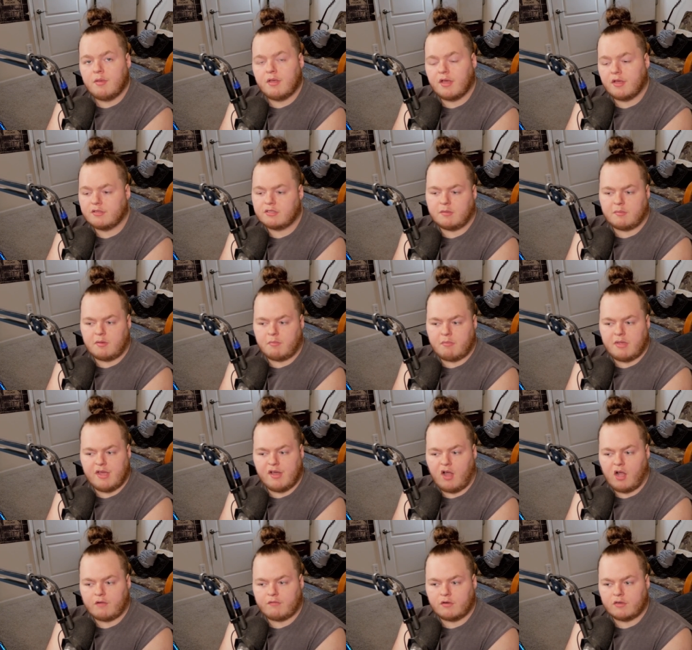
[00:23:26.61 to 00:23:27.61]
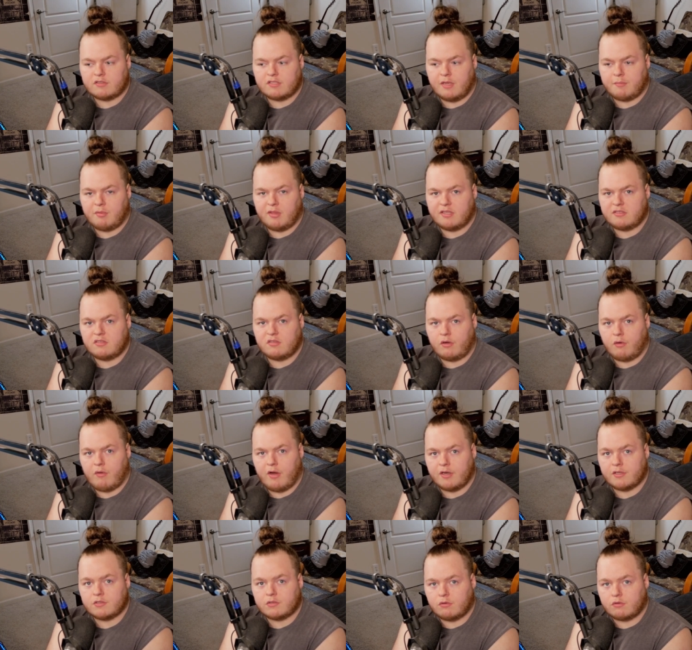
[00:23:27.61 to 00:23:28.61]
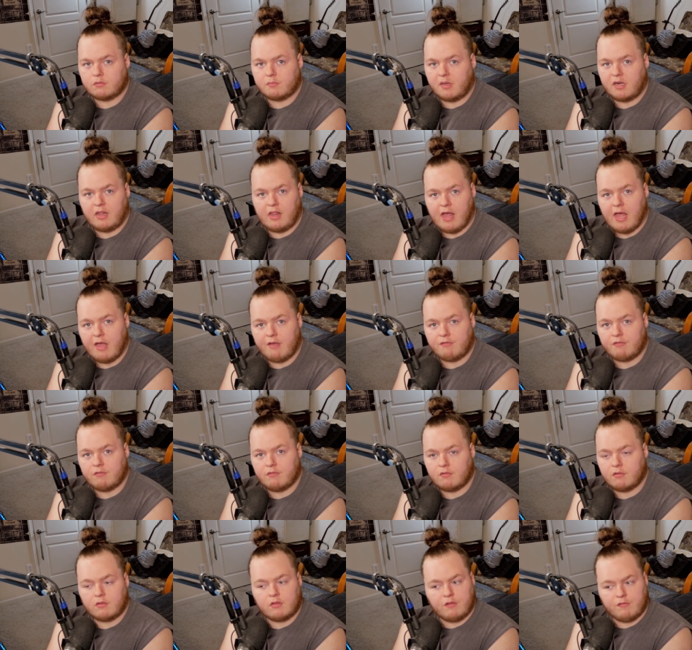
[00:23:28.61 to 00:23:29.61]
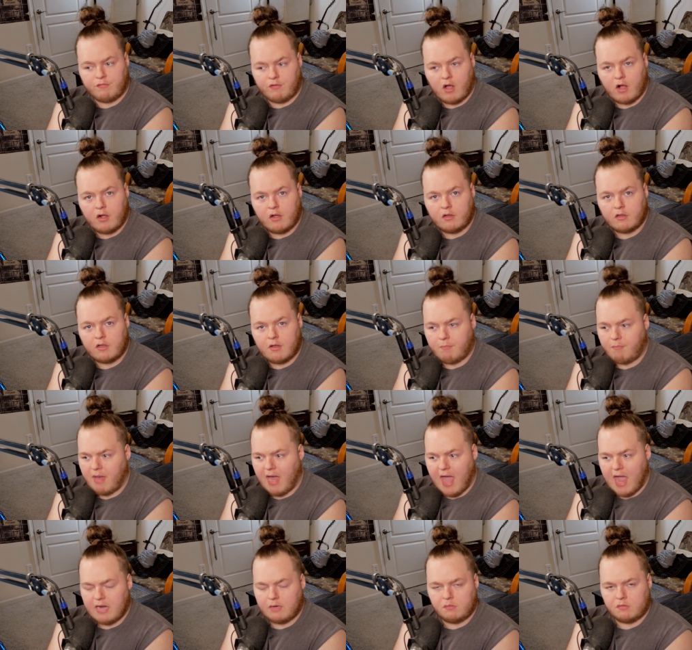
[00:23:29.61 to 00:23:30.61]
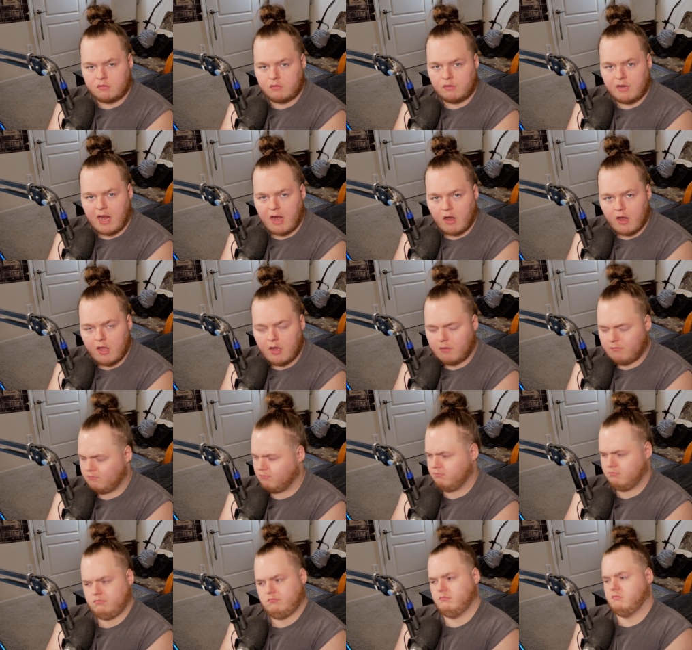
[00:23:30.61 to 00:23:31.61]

Because, I mean, Mihawk, for example, that's the greatest swordsman alive. The fuck? Combined with Lunarian?